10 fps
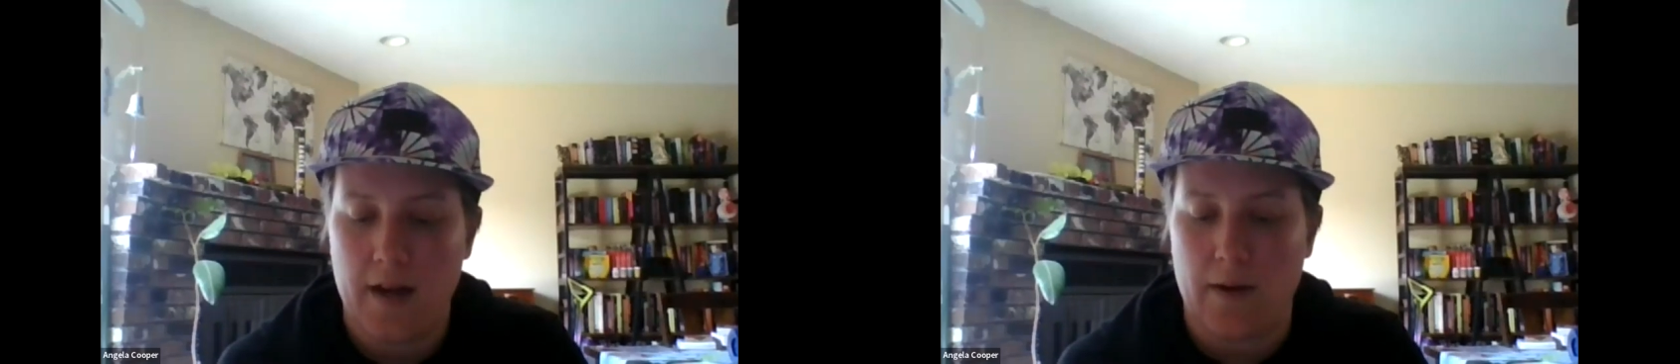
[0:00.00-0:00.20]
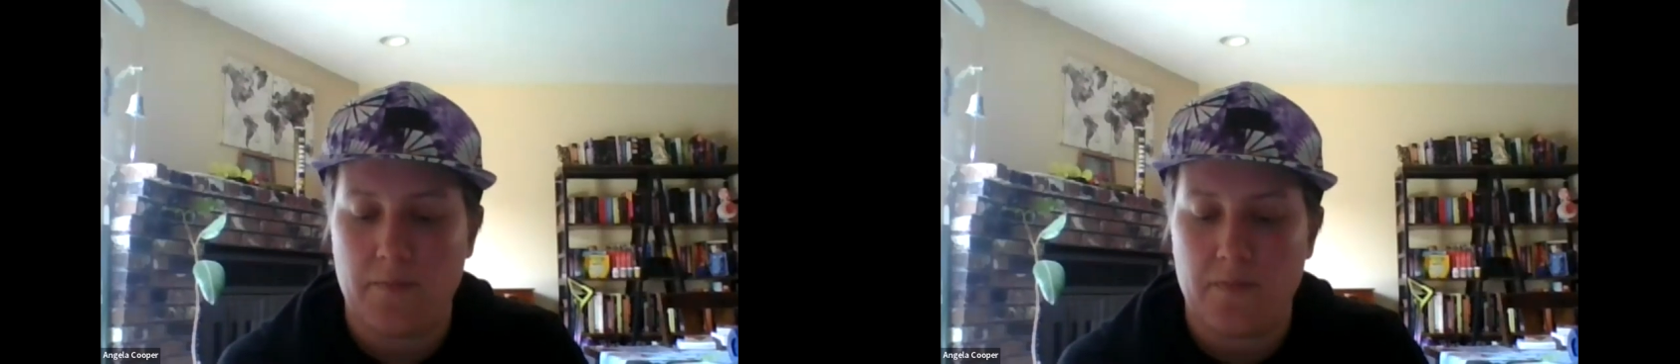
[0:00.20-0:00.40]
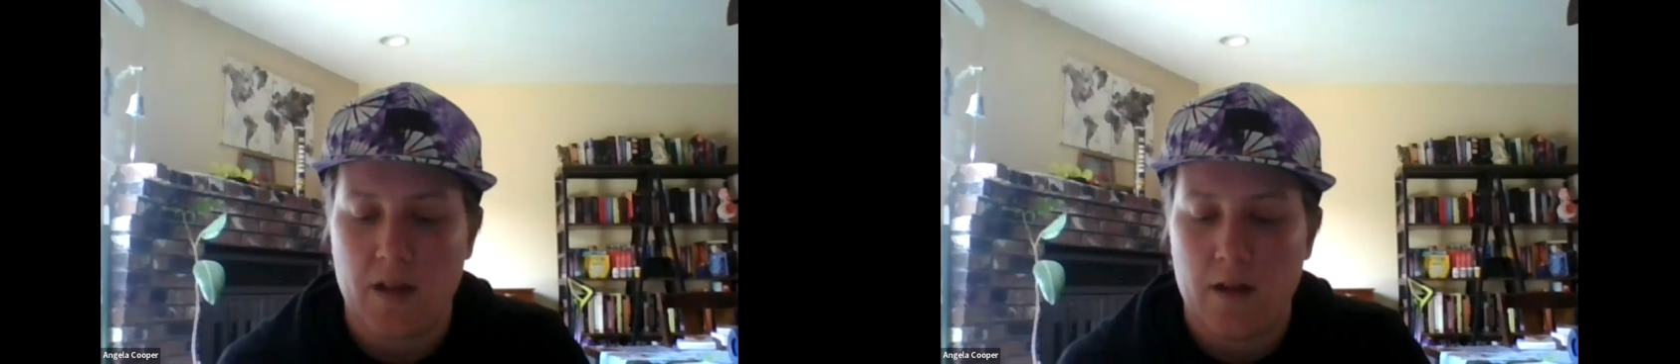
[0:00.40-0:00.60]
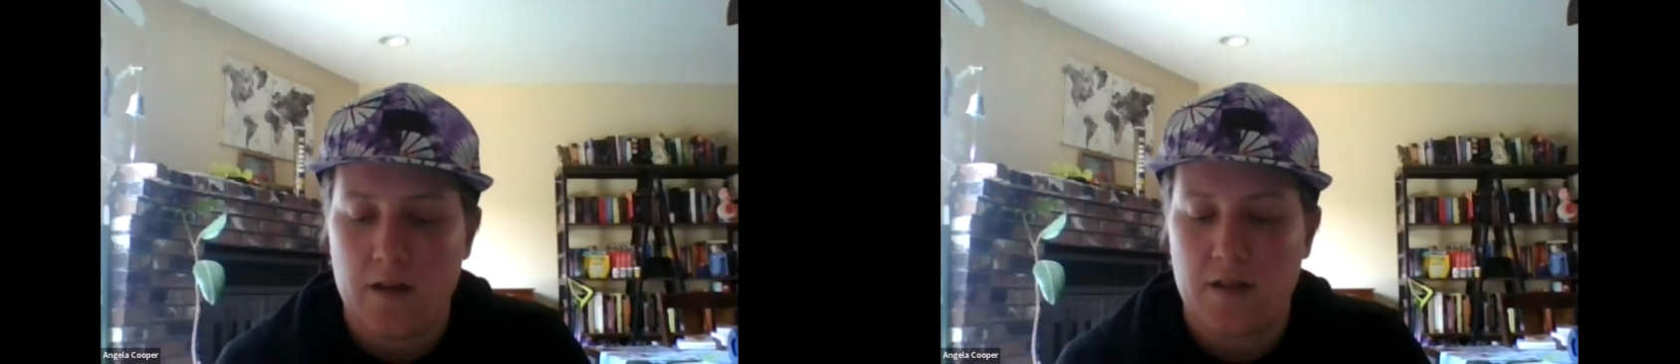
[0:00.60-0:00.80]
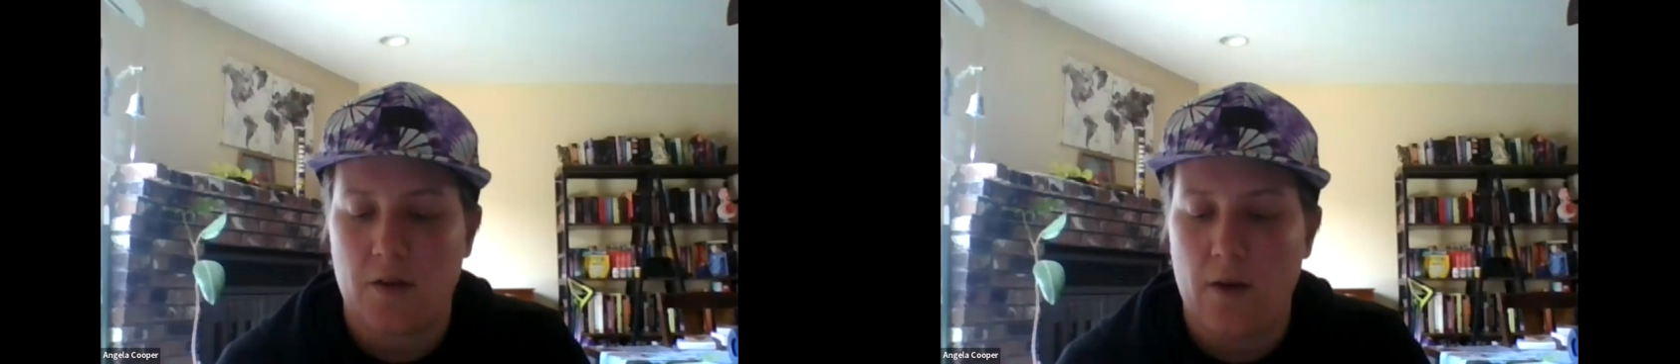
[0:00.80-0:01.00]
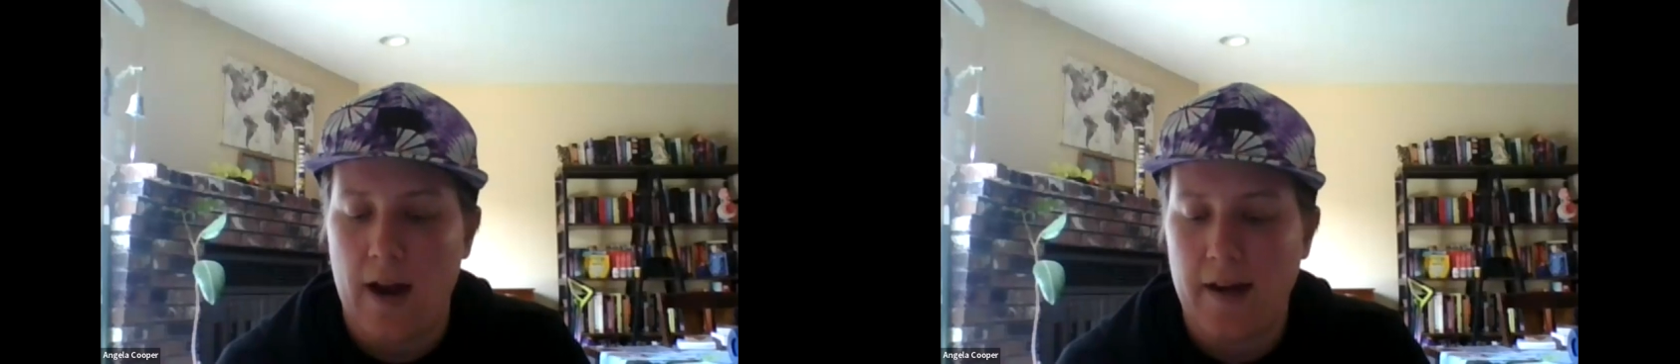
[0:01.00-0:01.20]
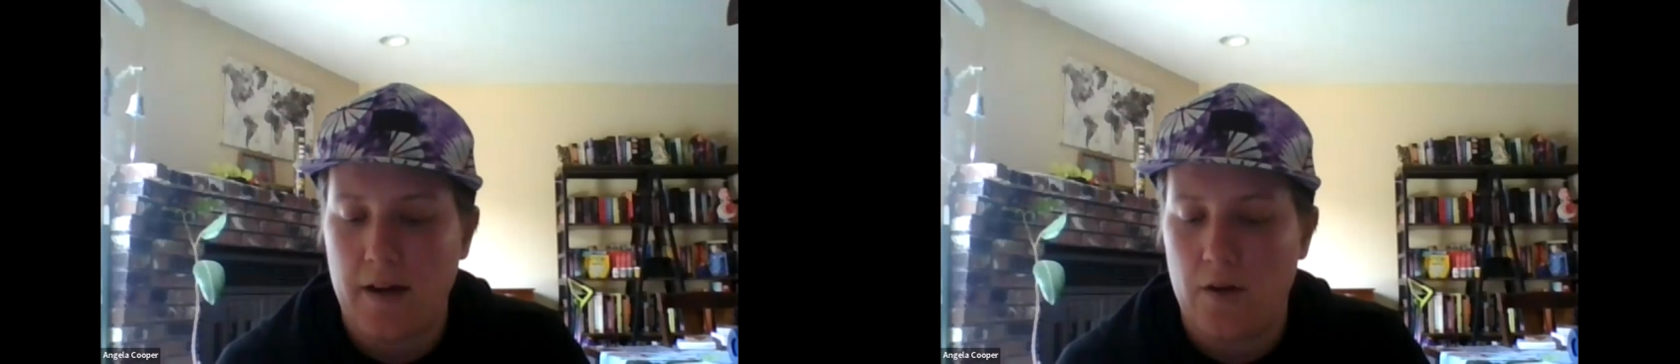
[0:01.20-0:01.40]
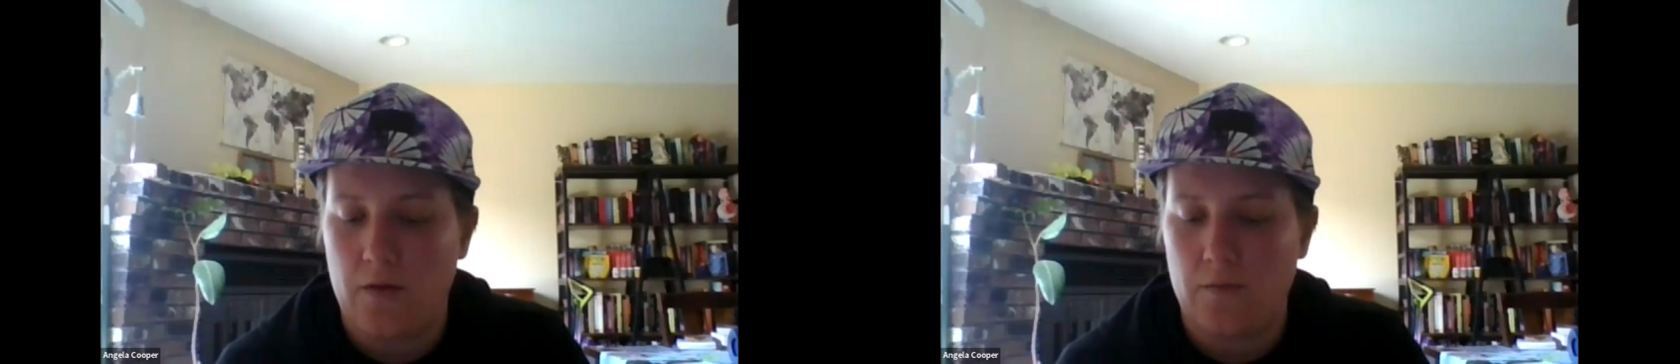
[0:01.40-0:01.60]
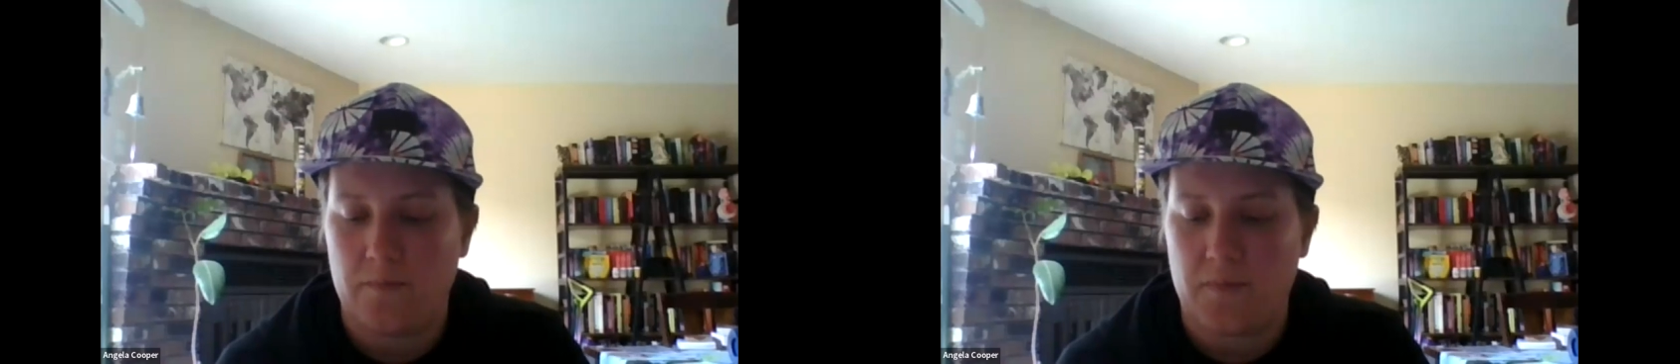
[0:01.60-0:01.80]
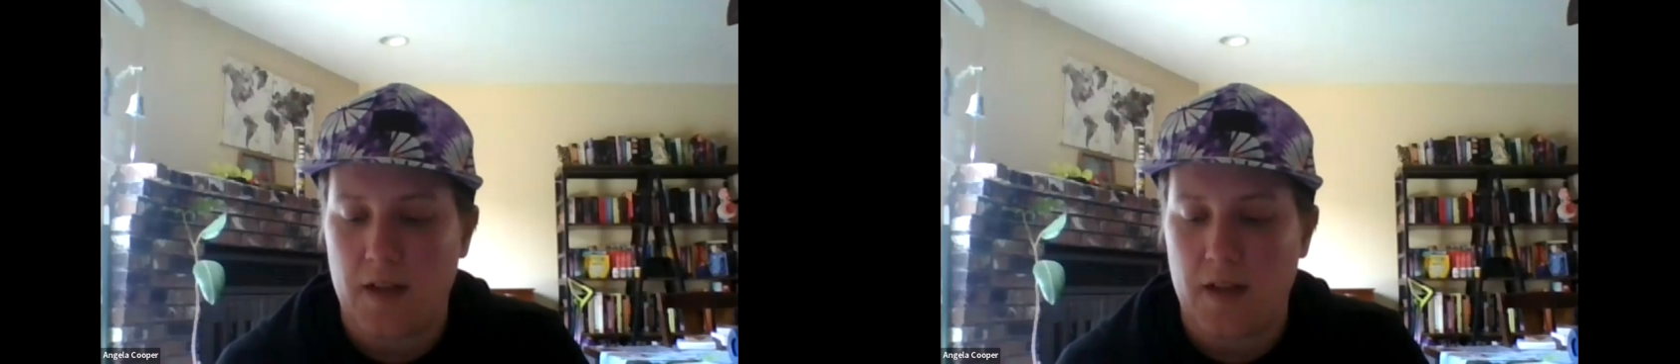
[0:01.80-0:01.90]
Anyway, so I know